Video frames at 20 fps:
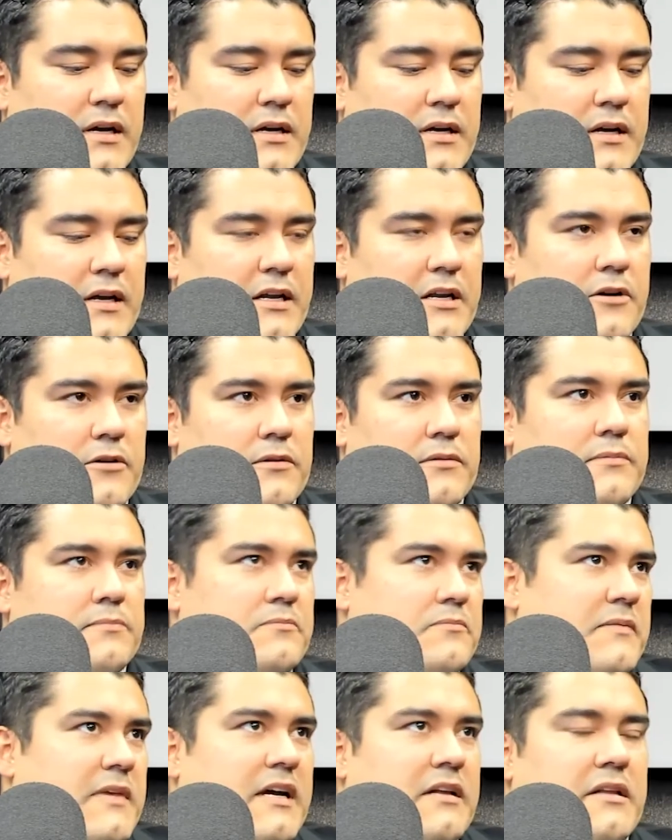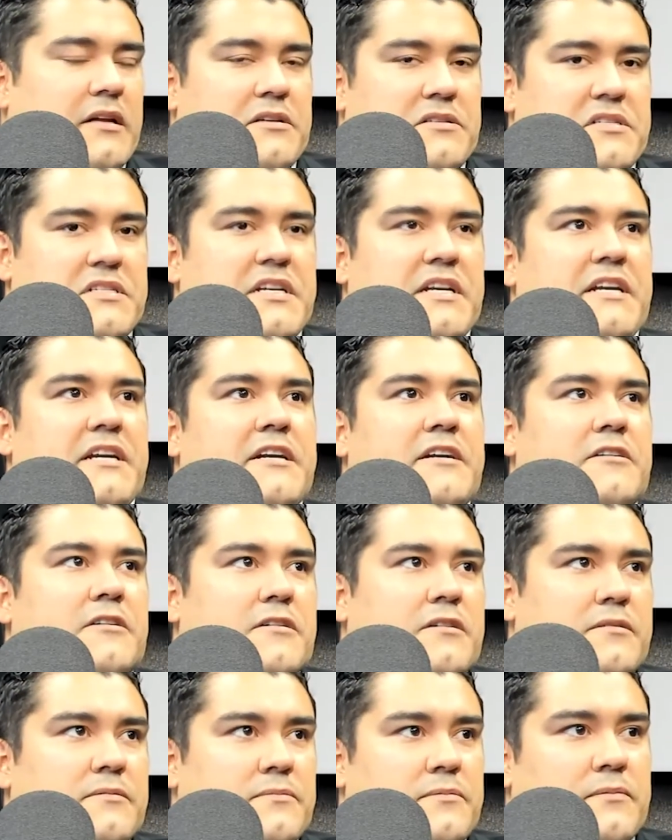LLC
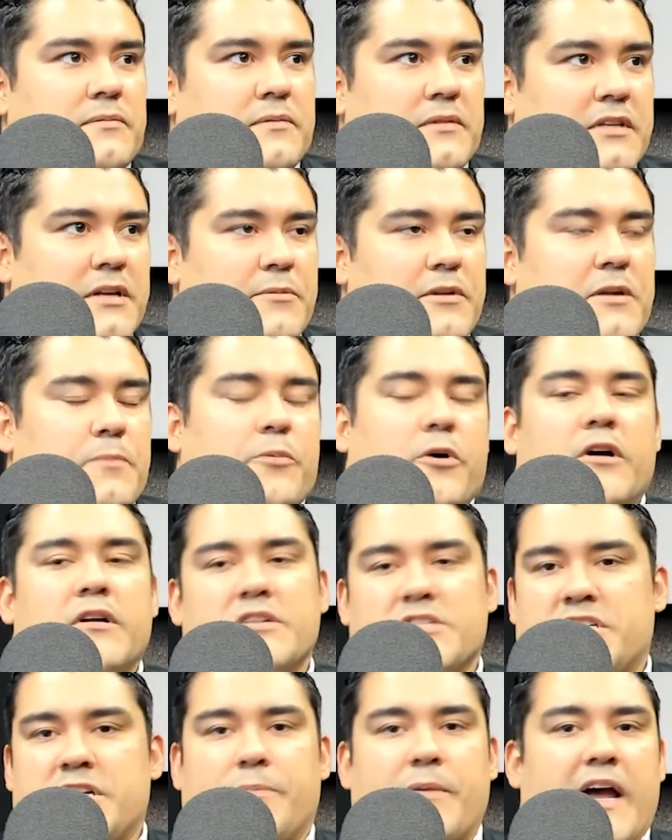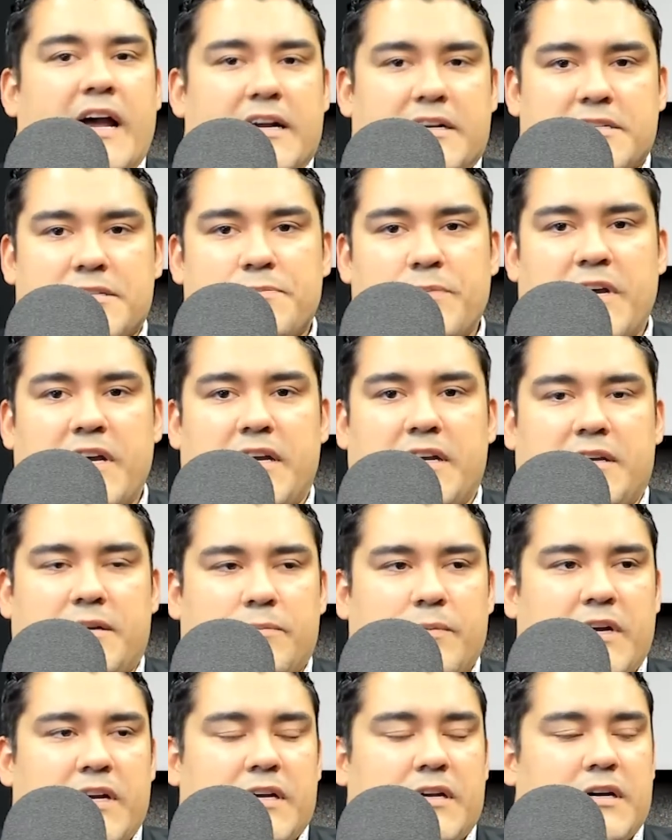or limited partnership acts may
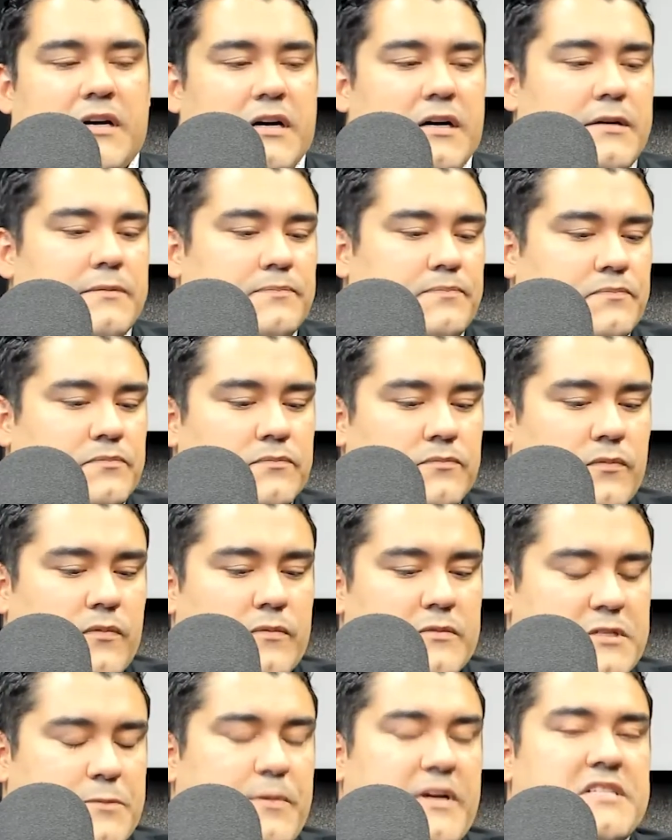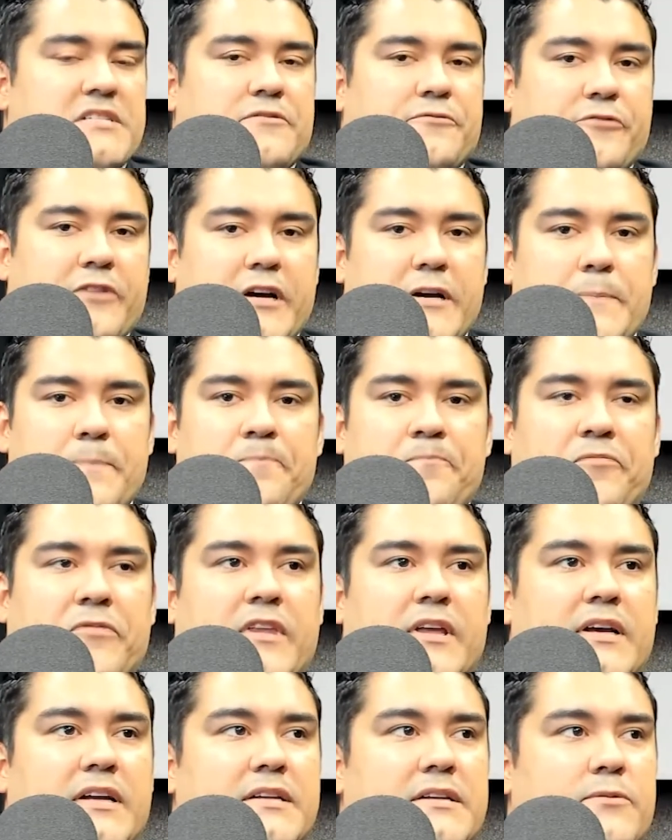specify,
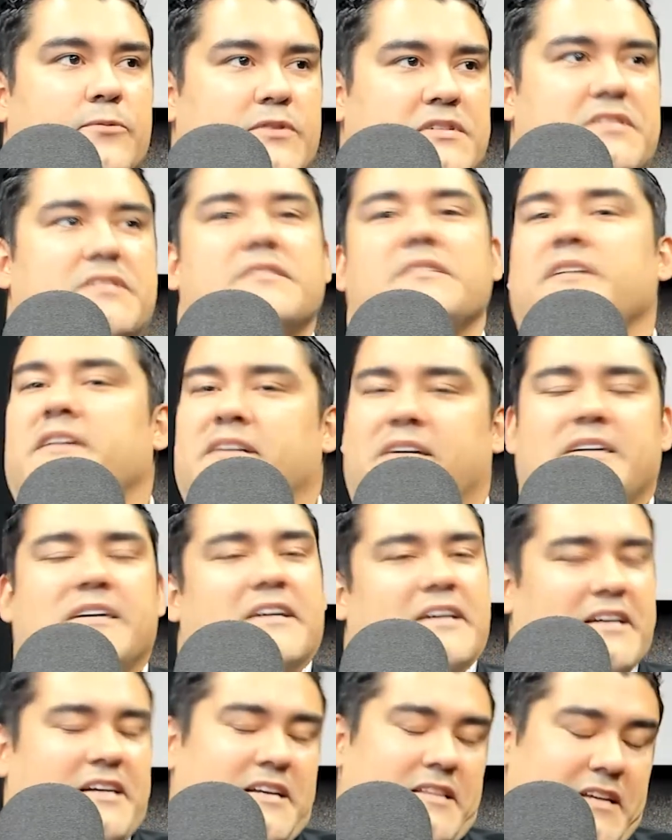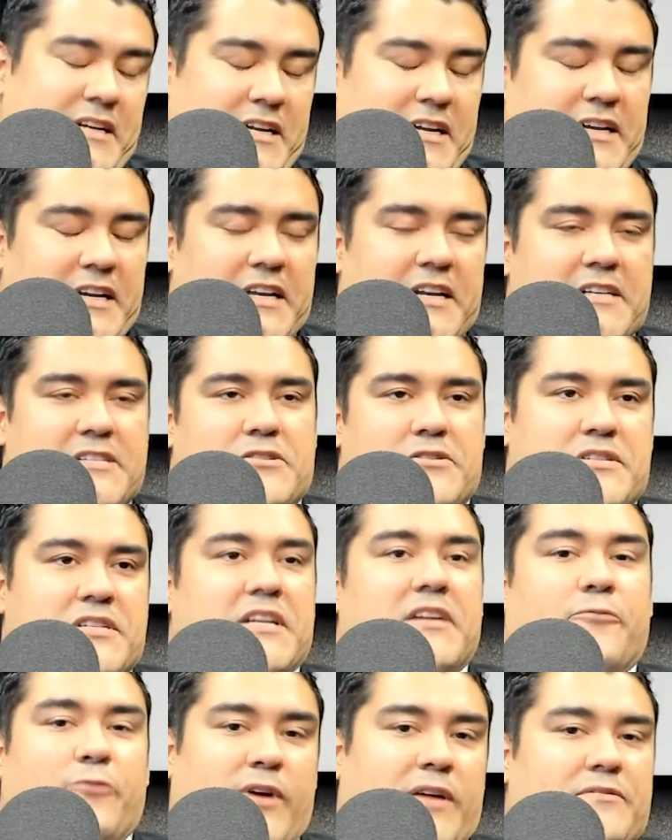and which again that can get interesting
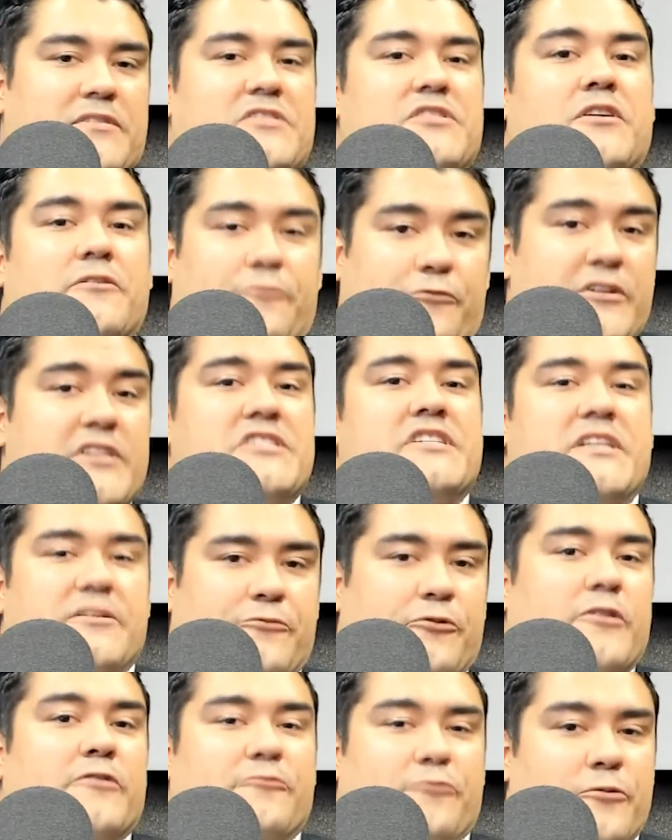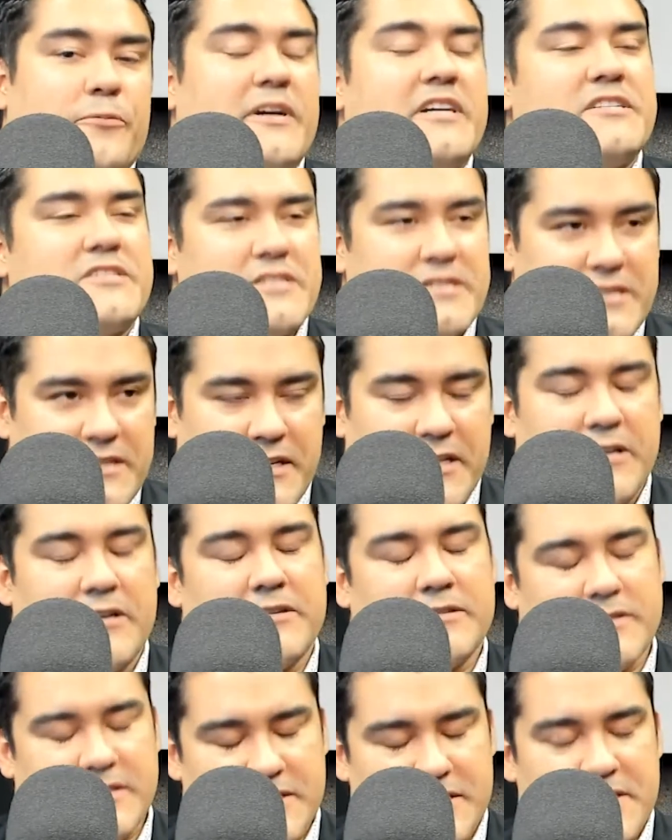if we have to start fishing for information.
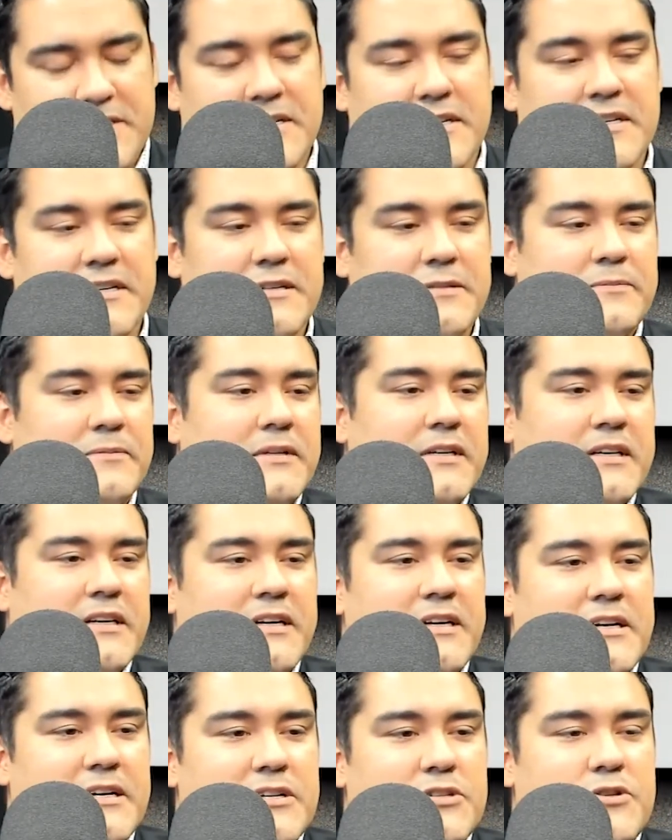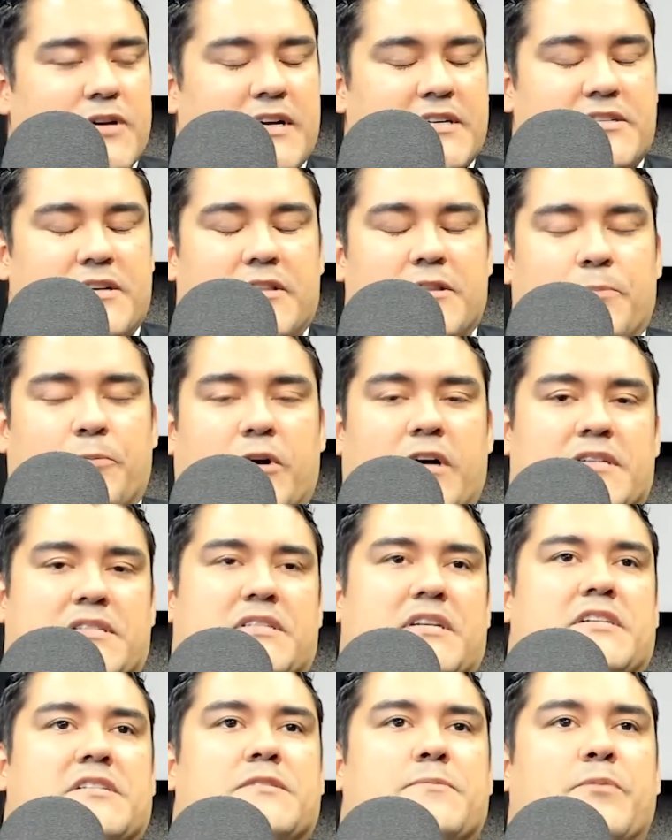It's drags on the
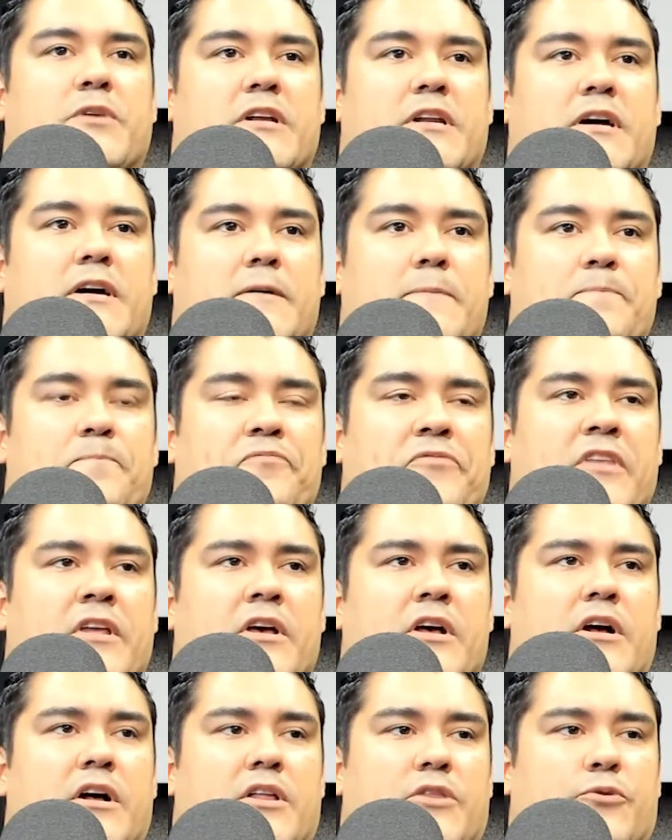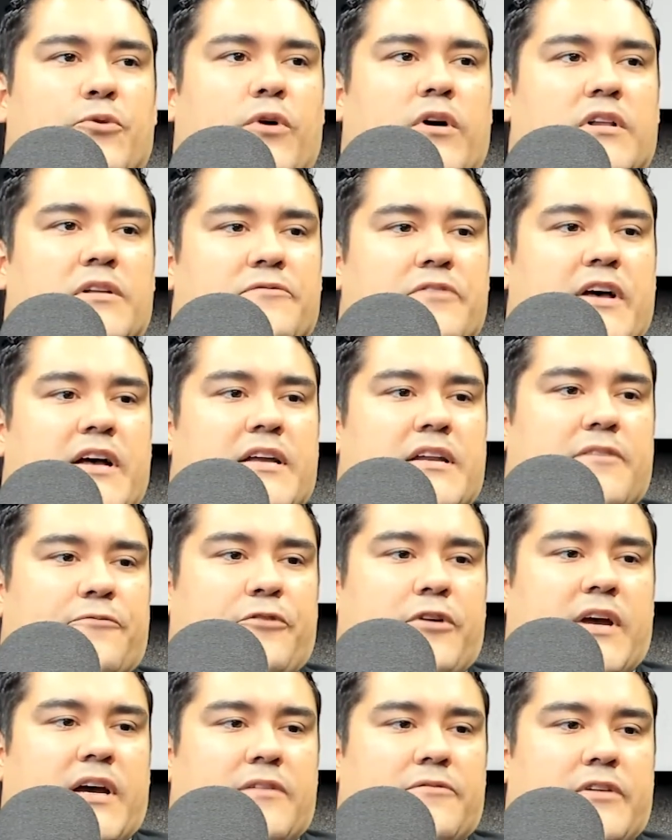process. But through all of that, if
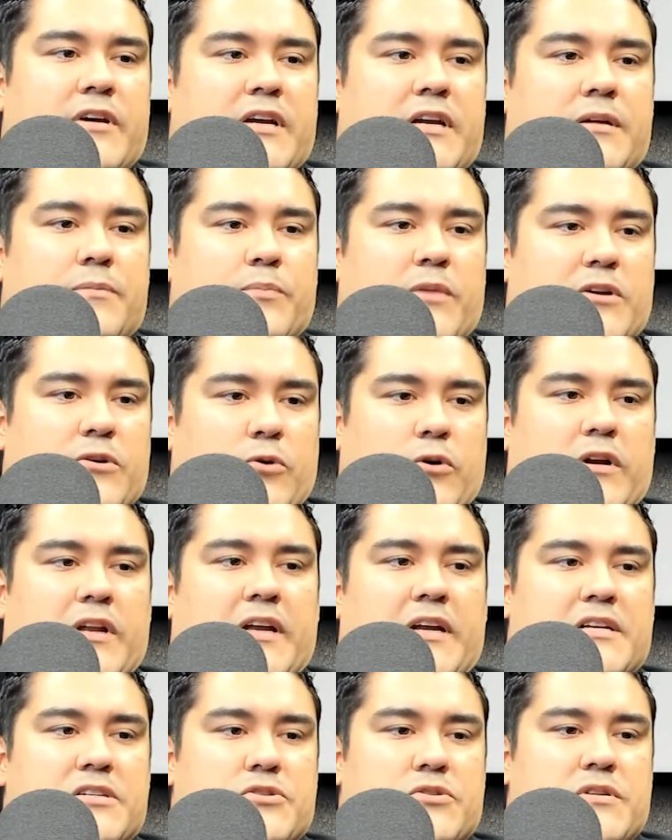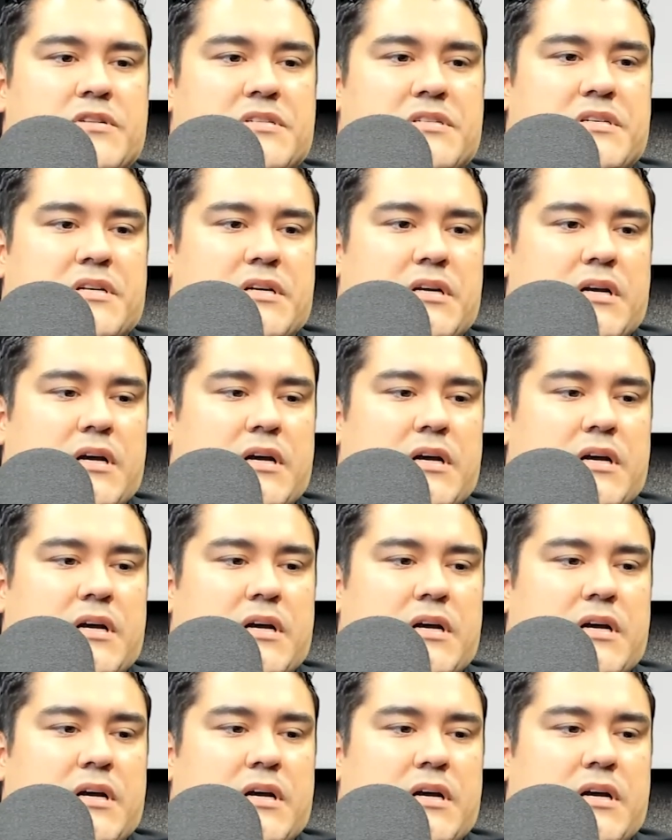you have a minority interest,